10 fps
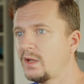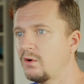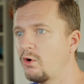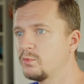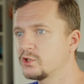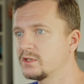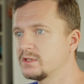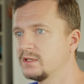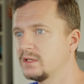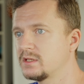options
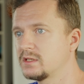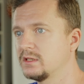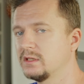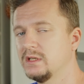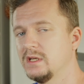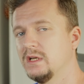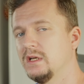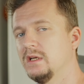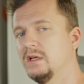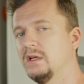that it's
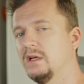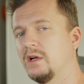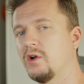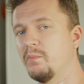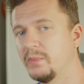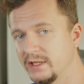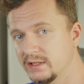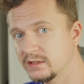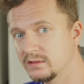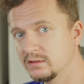
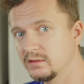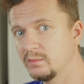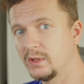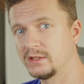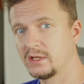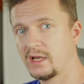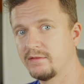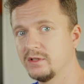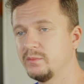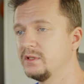completed but have
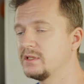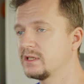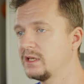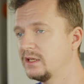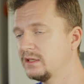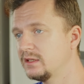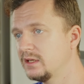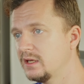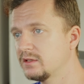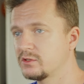not been screened
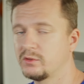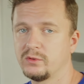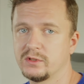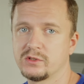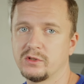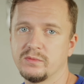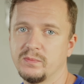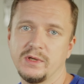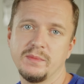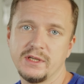yet, so it's not
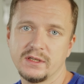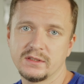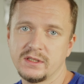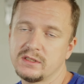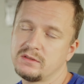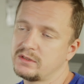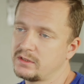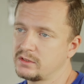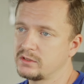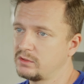premiered yet.
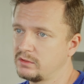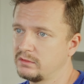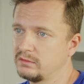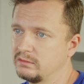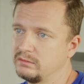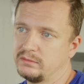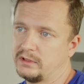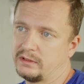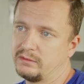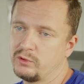That is
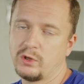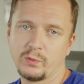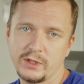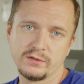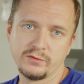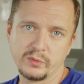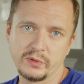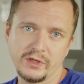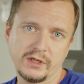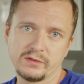like you are waiting for
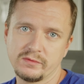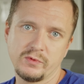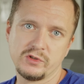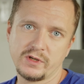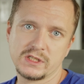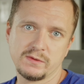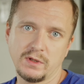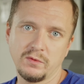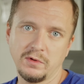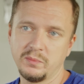premiere, or which
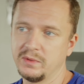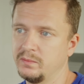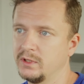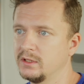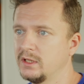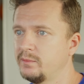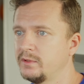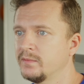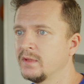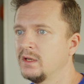festival will pick it up.
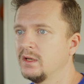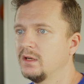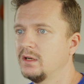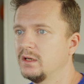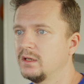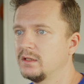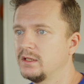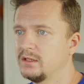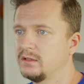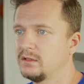
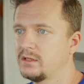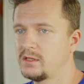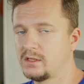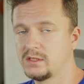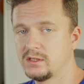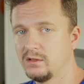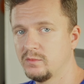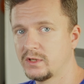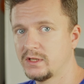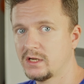Then that is still
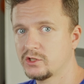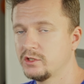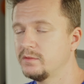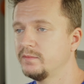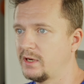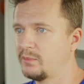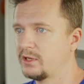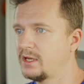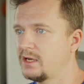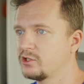in production,
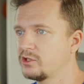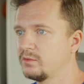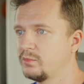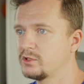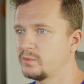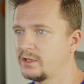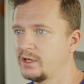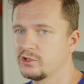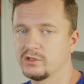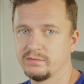pre-production,
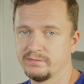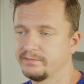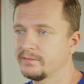post-production,